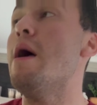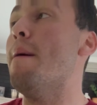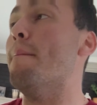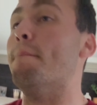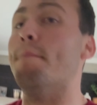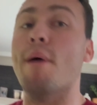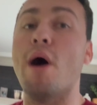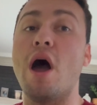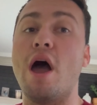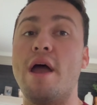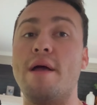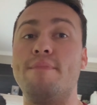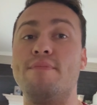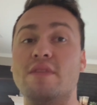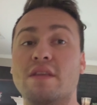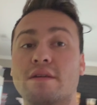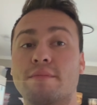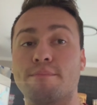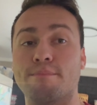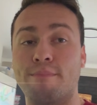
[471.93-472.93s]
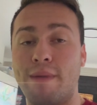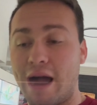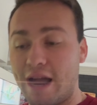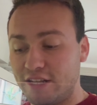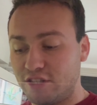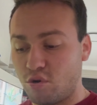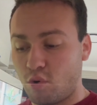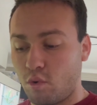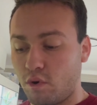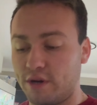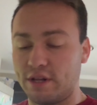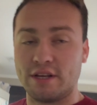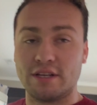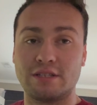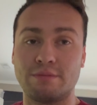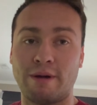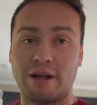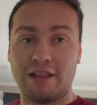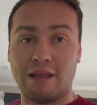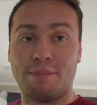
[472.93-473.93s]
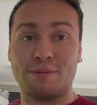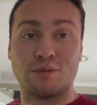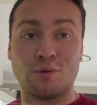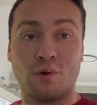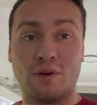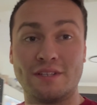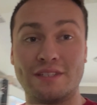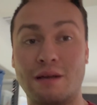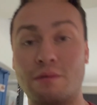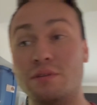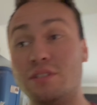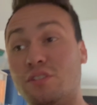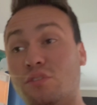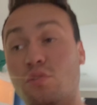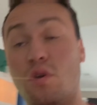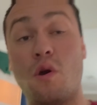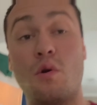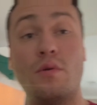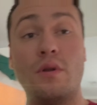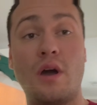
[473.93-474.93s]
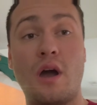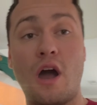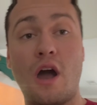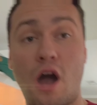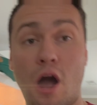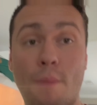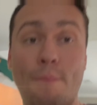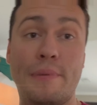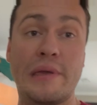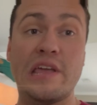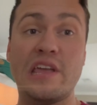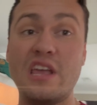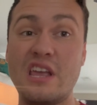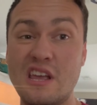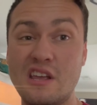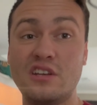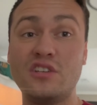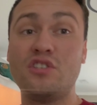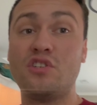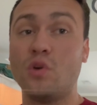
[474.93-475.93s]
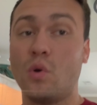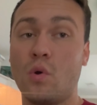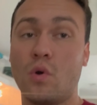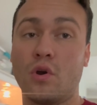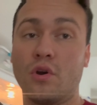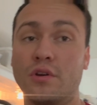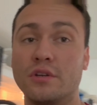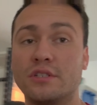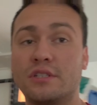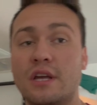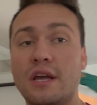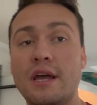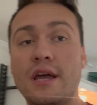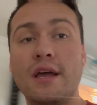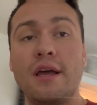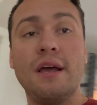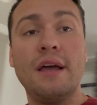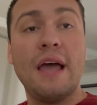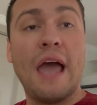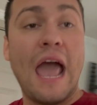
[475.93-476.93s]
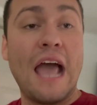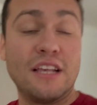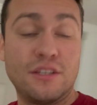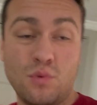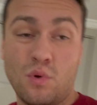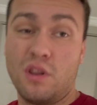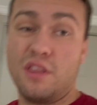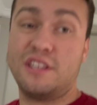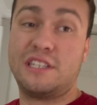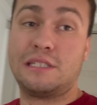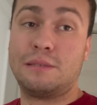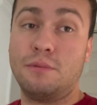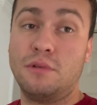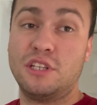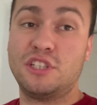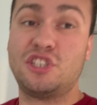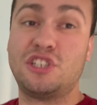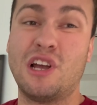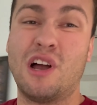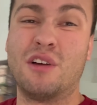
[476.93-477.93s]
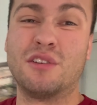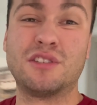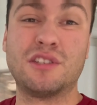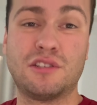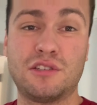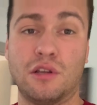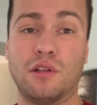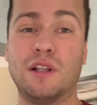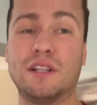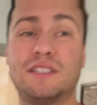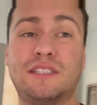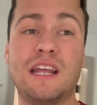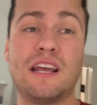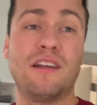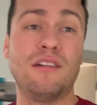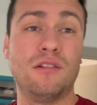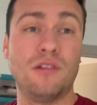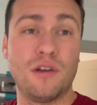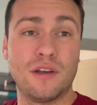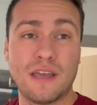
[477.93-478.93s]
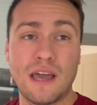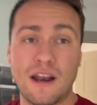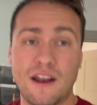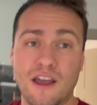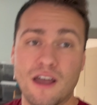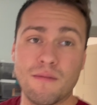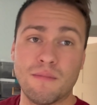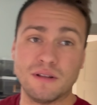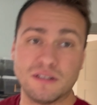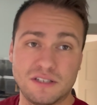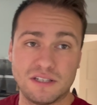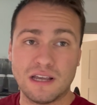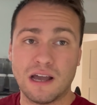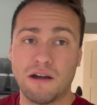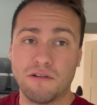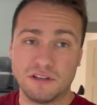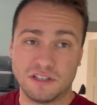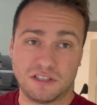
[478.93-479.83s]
But my leopard tortoise that was grown up indoors, has one of the smoothest shells. So let's take a look at him and see how he's